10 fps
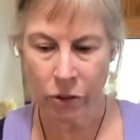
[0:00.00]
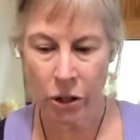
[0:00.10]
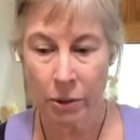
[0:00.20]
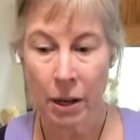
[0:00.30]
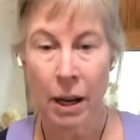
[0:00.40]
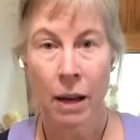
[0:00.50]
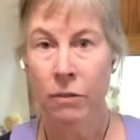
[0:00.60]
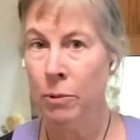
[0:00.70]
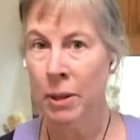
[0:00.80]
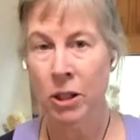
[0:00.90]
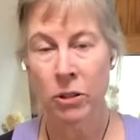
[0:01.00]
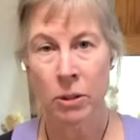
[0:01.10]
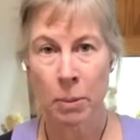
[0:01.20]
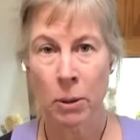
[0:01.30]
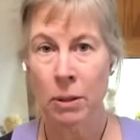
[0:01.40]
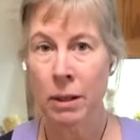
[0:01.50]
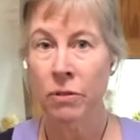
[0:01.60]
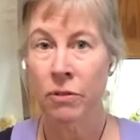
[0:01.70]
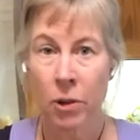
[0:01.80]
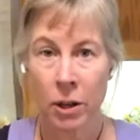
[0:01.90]
So if you want to use a bowl
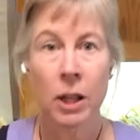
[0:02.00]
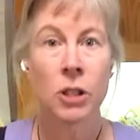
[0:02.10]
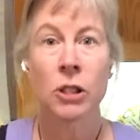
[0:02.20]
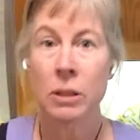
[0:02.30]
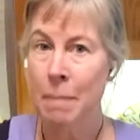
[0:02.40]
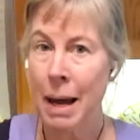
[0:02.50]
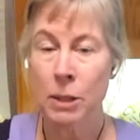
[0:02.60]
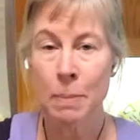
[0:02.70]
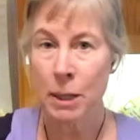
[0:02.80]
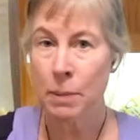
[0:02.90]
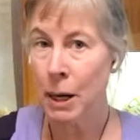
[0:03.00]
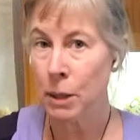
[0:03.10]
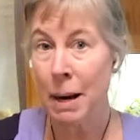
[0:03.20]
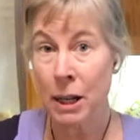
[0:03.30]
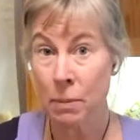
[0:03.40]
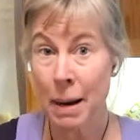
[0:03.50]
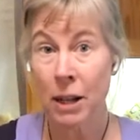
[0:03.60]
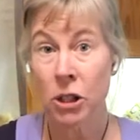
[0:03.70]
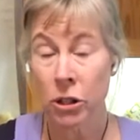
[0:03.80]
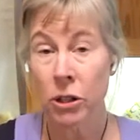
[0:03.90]
and a fork and just mash
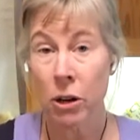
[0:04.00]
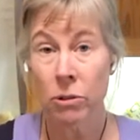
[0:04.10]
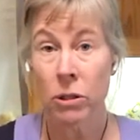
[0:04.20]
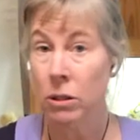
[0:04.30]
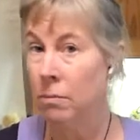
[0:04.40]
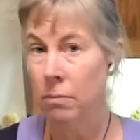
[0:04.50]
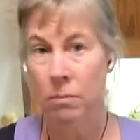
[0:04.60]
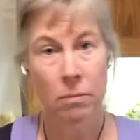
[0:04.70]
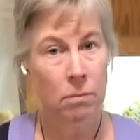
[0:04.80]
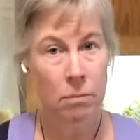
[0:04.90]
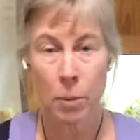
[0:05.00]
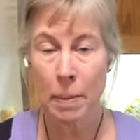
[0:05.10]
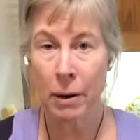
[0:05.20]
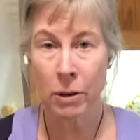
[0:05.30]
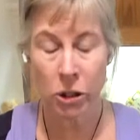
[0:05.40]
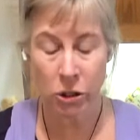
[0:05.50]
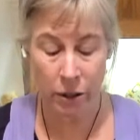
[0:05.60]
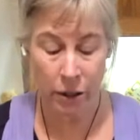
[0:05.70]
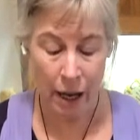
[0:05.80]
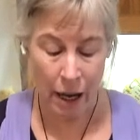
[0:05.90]
your yolks, more power to
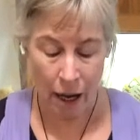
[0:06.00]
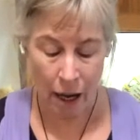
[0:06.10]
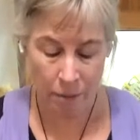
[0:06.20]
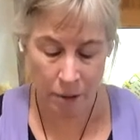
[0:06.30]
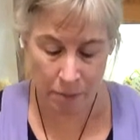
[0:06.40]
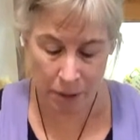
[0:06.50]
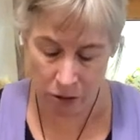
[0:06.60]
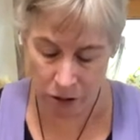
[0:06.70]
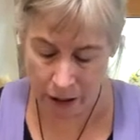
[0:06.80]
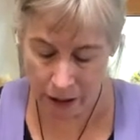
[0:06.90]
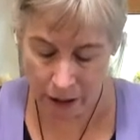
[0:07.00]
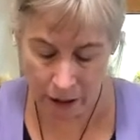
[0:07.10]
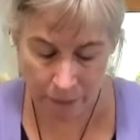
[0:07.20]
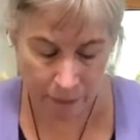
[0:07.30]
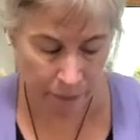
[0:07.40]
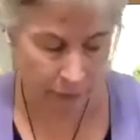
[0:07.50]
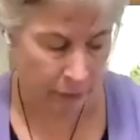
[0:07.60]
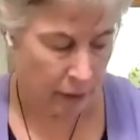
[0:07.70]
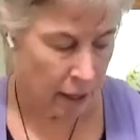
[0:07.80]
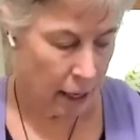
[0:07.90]
you. I'm going to be using this.
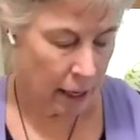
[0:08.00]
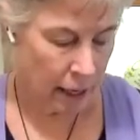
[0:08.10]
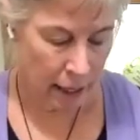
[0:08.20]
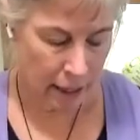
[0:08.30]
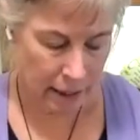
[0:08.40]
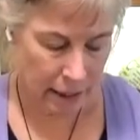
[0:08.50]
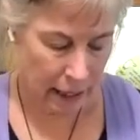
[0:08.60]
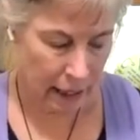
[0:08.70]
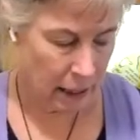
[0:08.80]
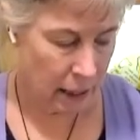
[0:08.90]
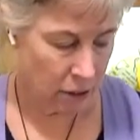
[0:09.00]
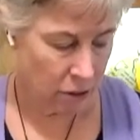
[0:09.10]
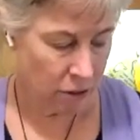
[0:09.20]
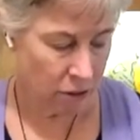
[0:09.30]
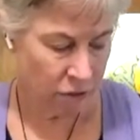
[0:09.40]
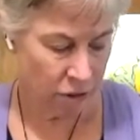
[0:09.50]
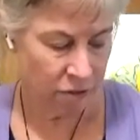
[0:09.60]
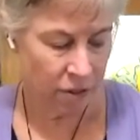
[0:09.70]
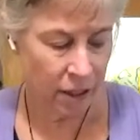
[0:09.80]
And in here, for the